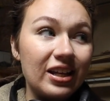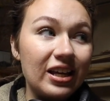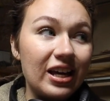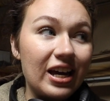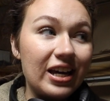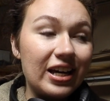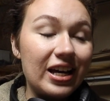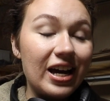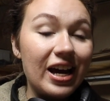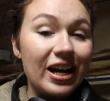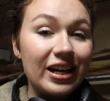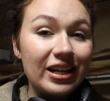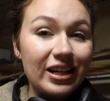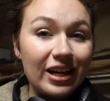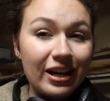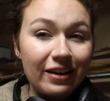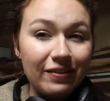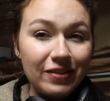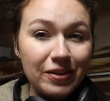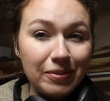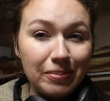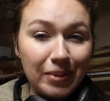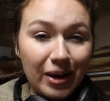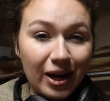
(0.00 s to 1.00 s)
I kind of
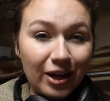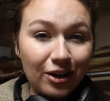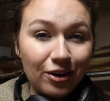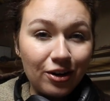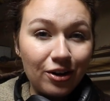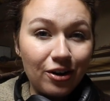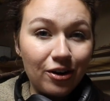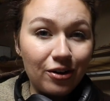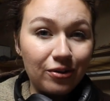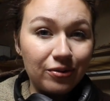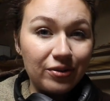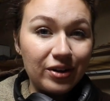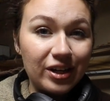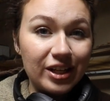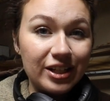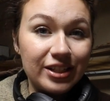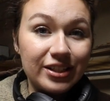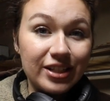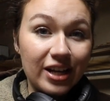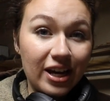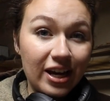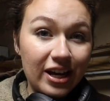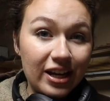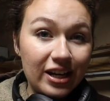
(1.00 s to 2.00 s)
have the backer already
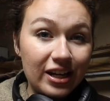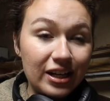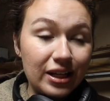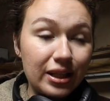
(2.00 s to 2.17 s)
done.